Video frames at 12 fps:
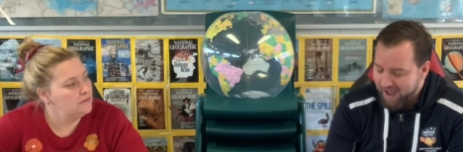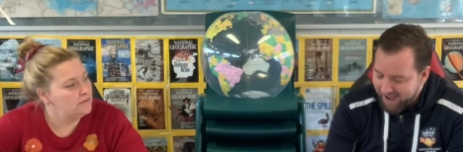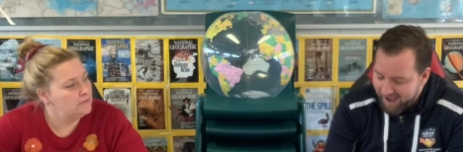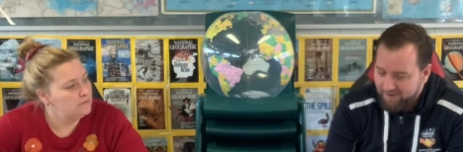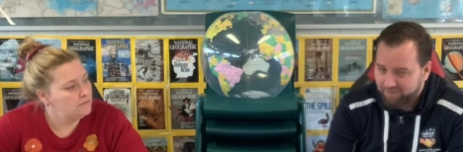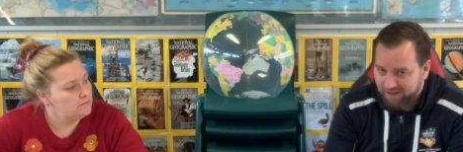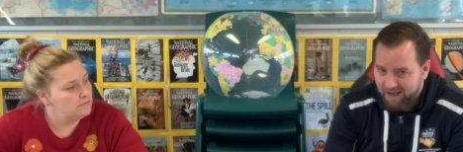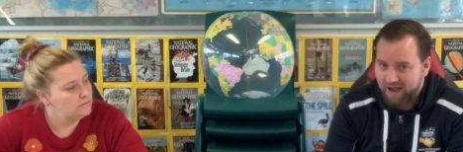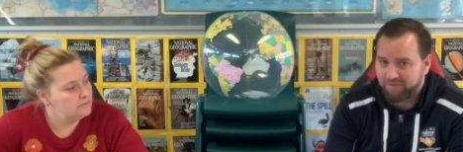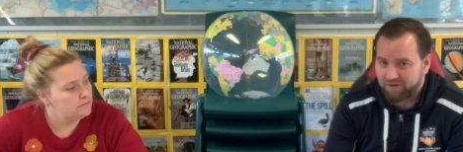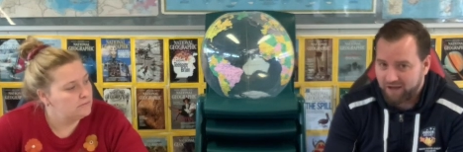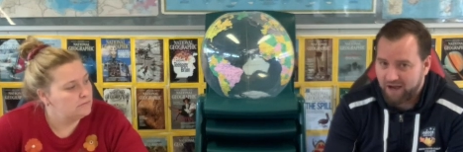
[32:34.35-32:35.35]
Speaker 1: have to, have
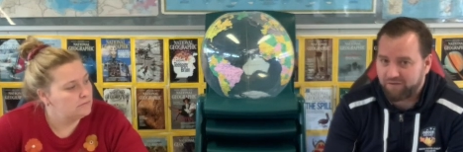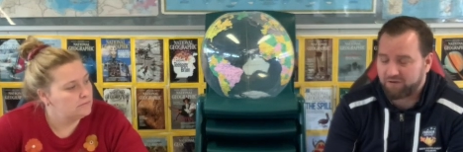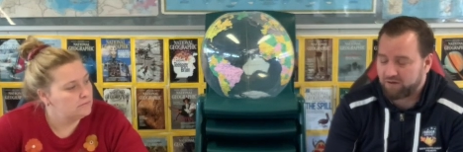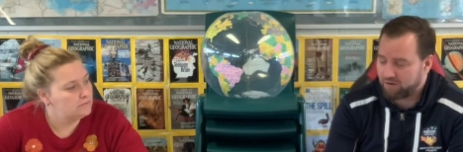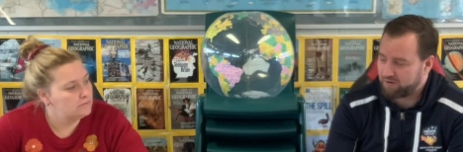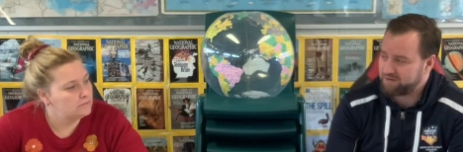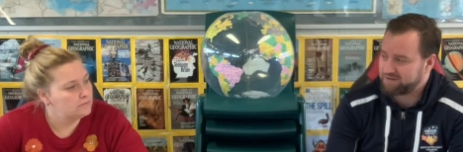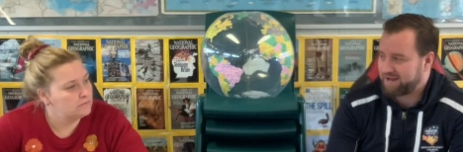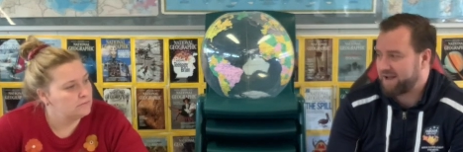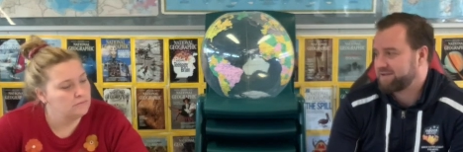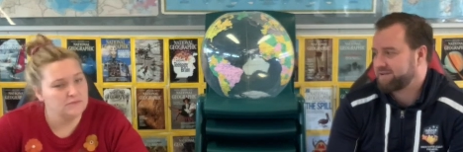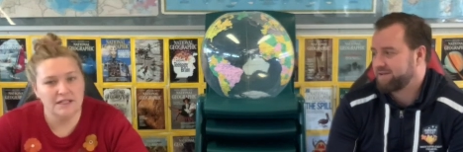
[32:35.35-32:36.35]
to, have to know your
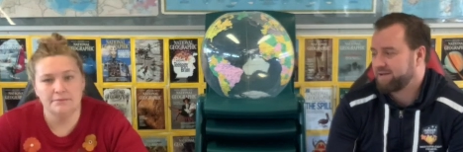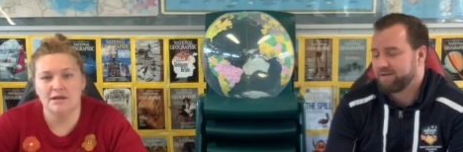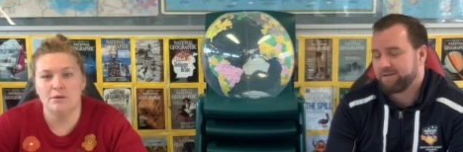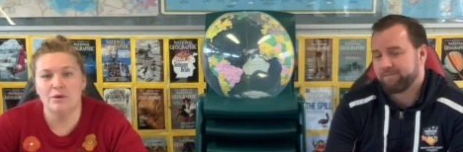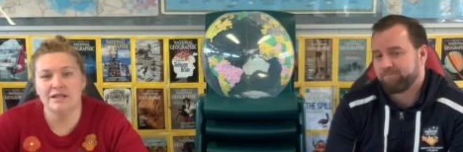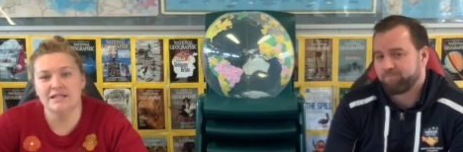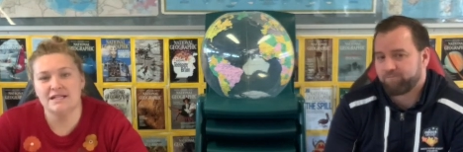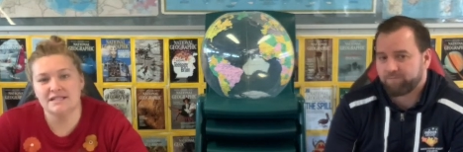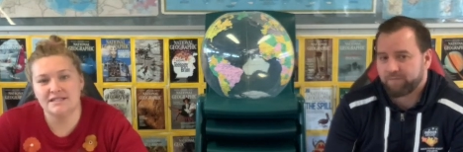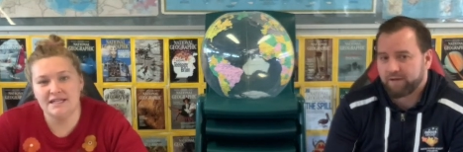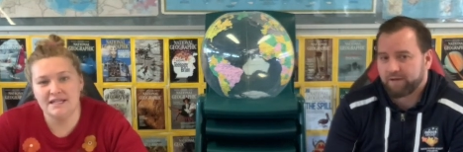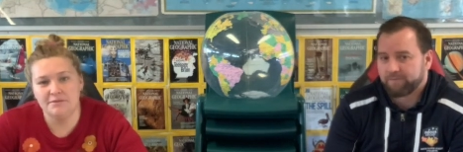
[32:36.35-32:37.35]
stats. Yeah.
Speaker 2: And one last
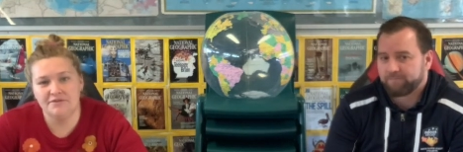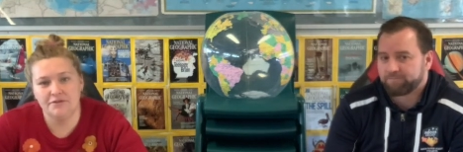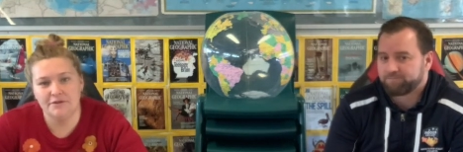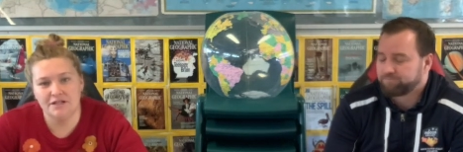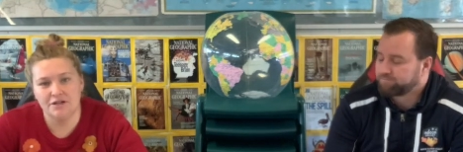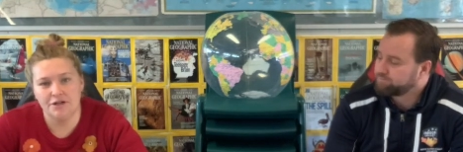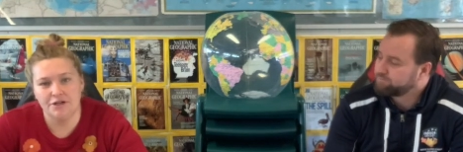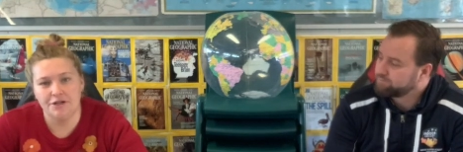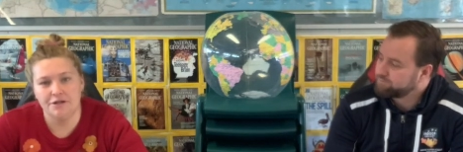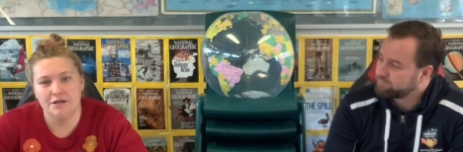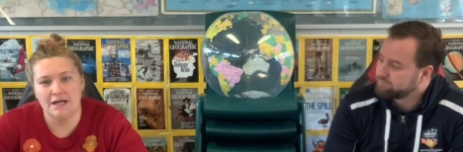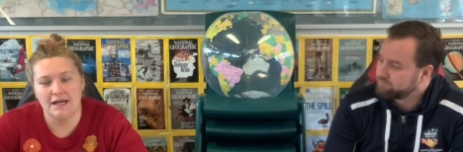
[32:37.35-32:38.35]
thing before we go,
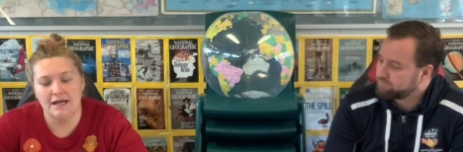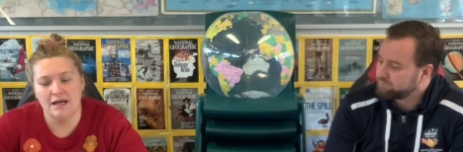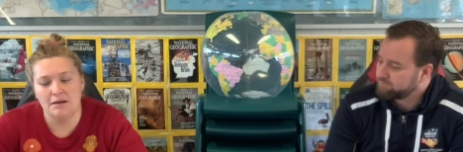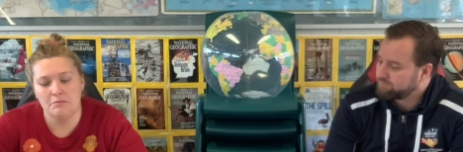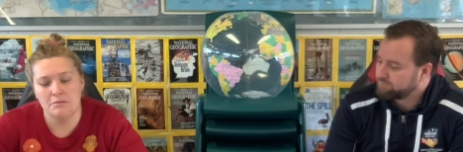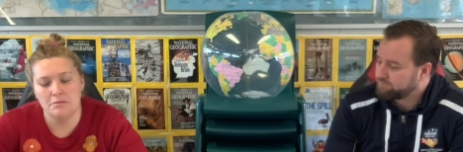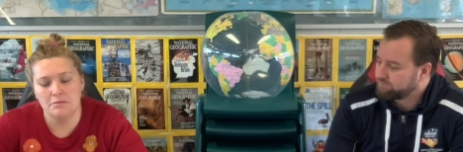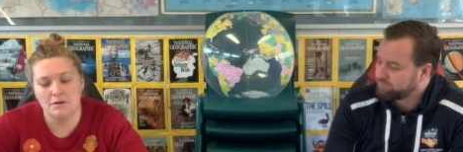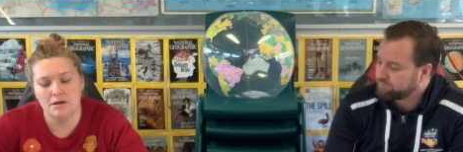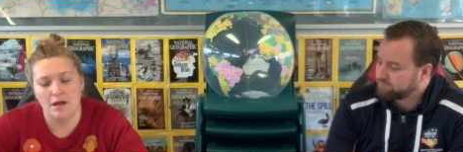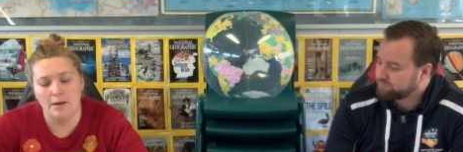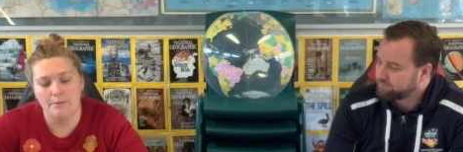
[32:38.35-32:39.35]
um,
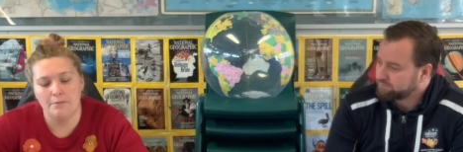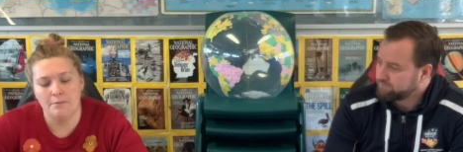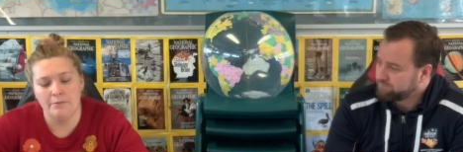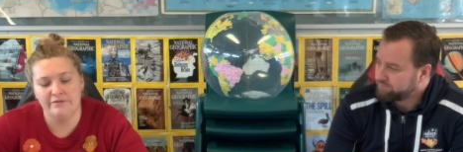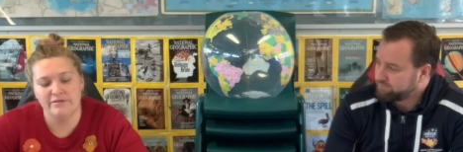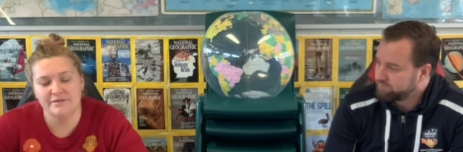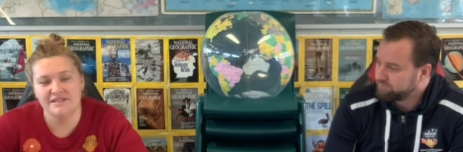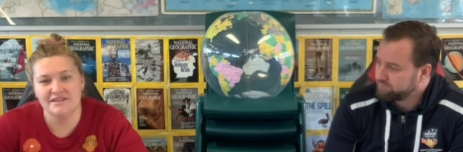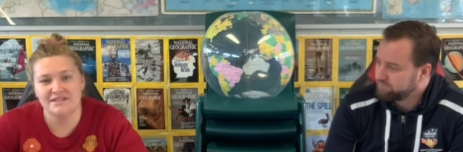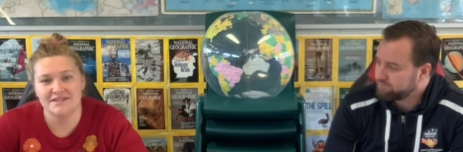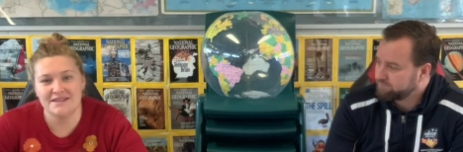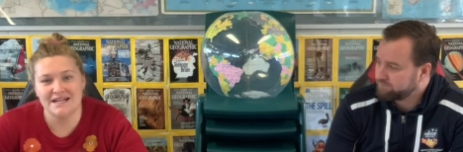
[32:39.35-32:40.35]
um, we've probably said this
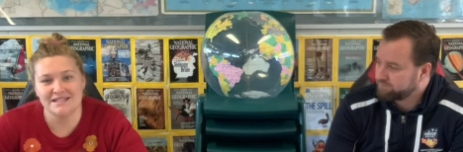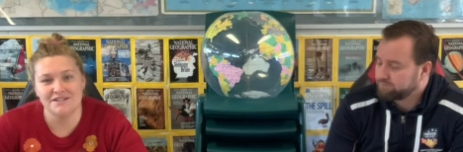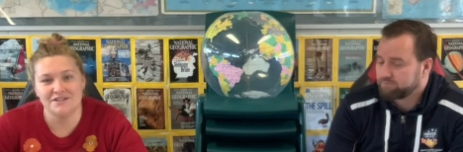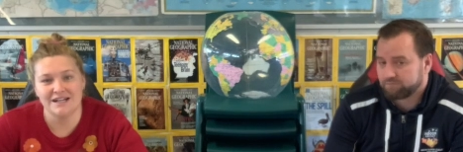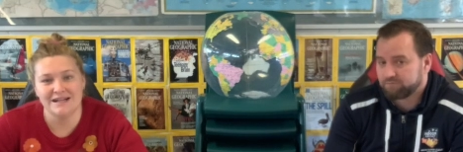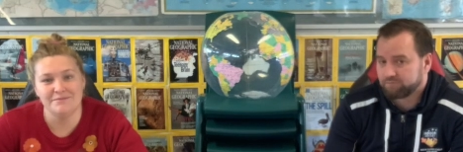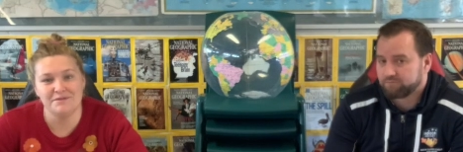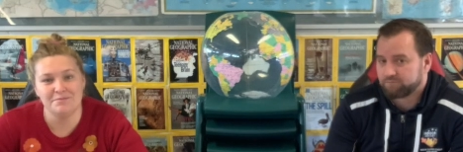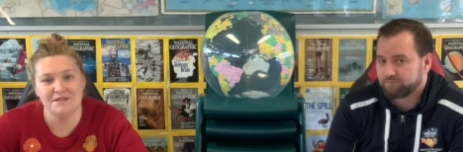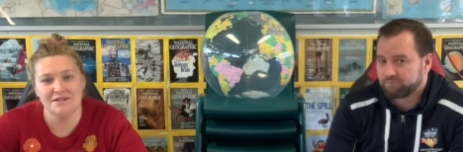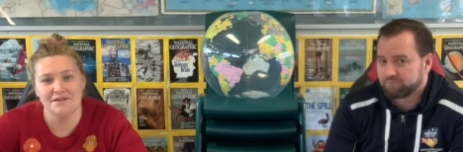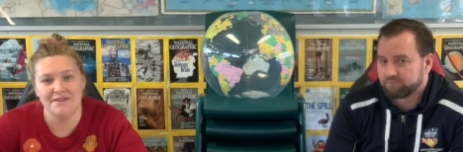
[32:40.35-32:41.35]
a thousand times,
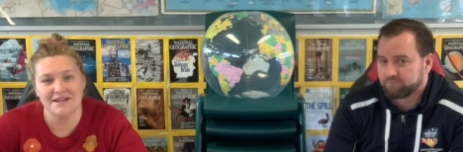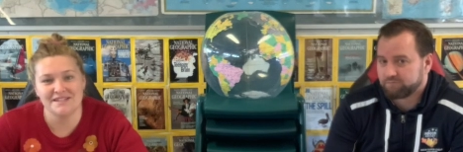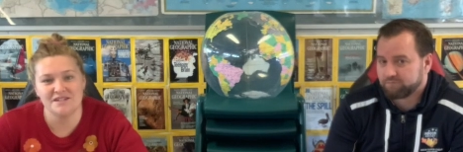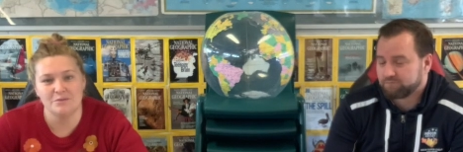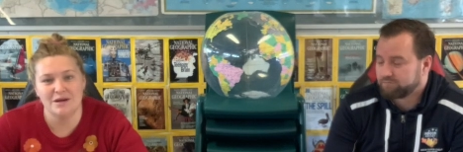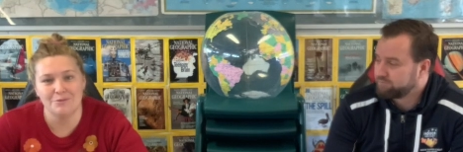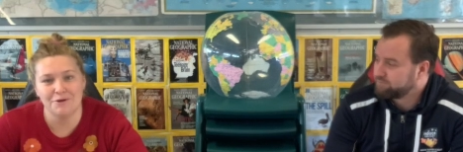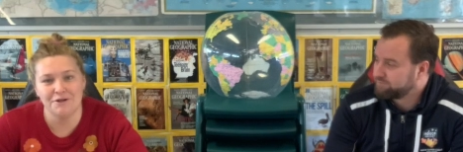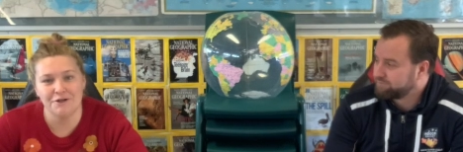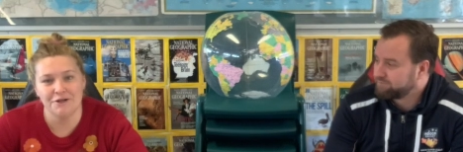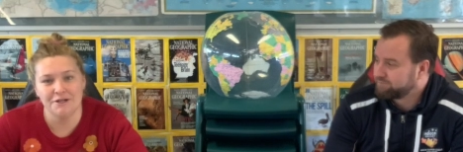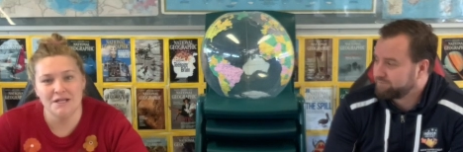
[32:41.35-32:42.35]
but a thousand and one won't
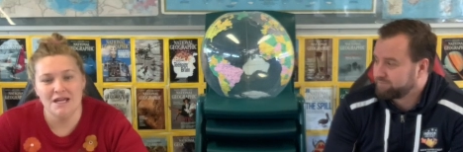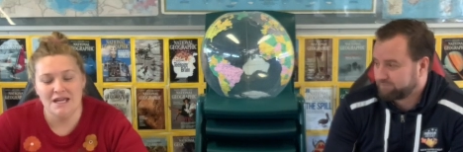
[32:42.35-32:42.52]
hurt.